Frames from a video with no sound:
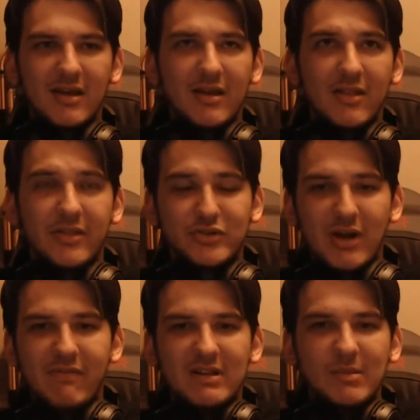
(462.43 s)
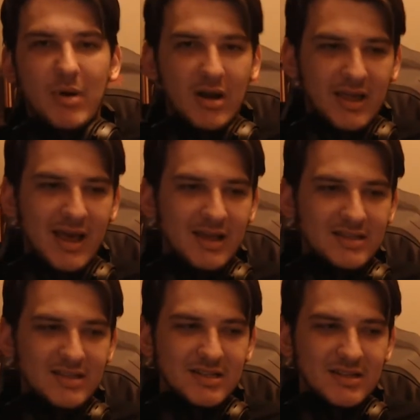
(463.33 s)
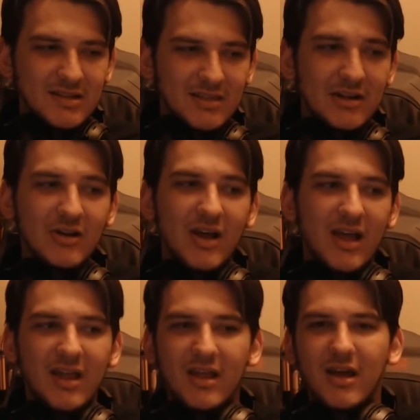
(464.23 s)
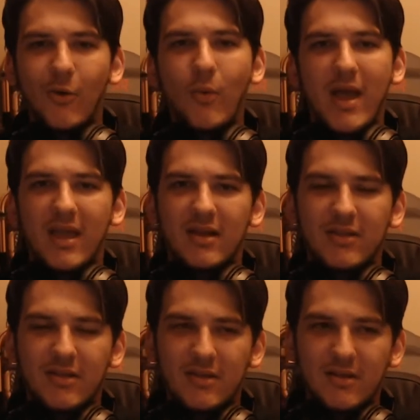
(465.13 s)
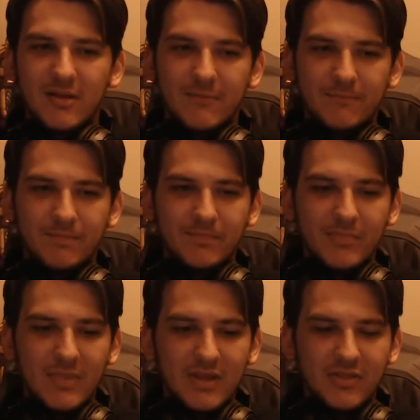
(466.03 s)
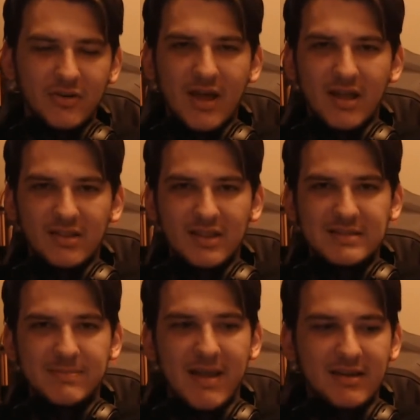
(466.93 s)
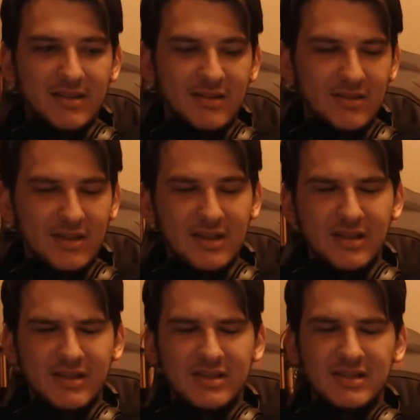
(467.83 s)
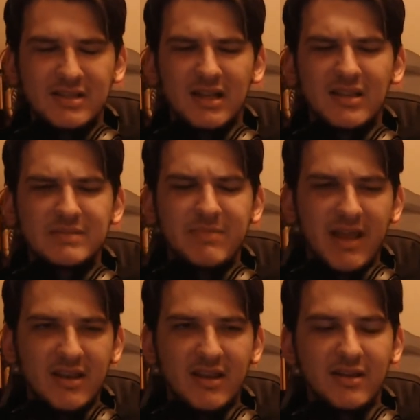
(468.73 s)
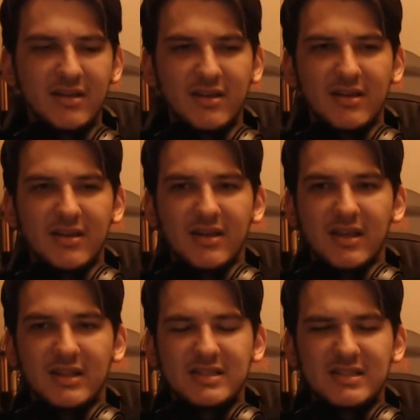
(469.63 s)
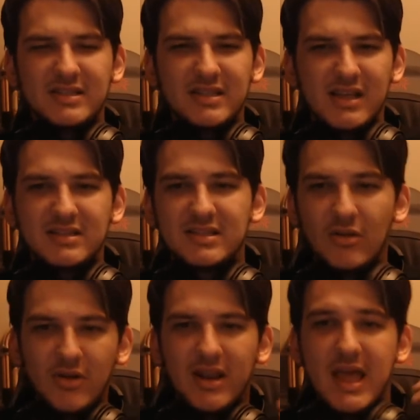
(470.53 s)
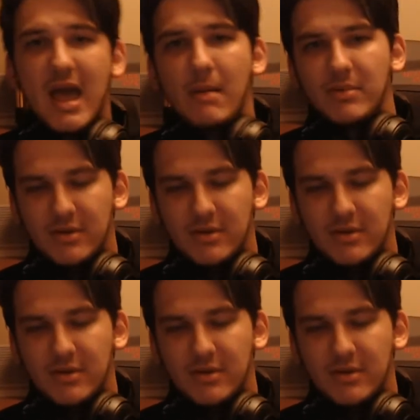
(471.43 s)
The Trifecta podcasts, they're not away. They're not disbanded. It's not disbanded. It's still gonna happen.